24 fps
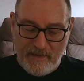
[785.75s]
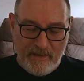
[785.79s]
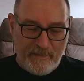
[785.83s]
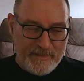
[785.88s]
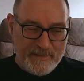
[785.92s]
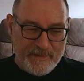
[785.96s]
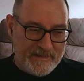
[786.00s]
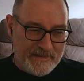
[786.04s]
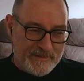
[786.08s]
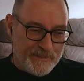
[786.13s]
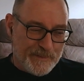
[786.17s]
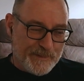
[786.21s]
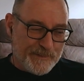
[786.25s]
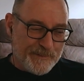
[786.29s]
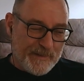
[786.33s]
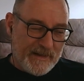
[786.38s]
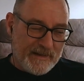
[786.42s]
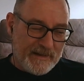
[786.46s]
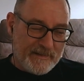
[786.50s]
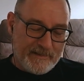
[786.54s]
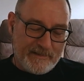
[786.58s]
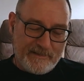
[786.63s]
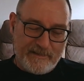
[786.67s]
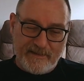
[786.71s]
I mean, this
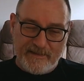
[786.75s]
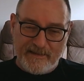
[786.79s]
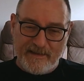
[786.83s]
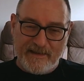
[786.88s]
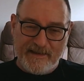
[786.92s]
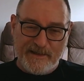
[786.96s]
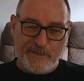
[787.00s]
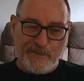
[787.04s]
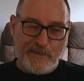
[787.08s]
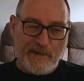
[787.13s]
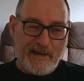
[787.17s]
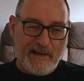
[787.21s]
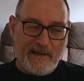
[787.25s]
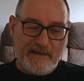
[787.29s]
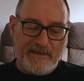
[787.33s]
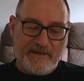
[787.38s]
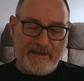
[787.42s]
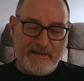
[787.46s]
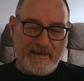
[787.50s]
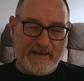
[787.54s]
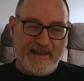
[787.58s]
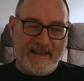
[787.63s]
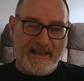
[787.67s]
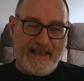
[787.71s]
was back in the days
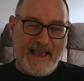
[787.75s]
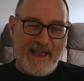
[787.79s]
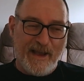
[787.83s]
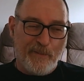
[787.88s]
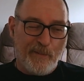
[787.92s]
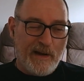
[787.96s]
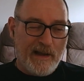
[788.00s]
where you could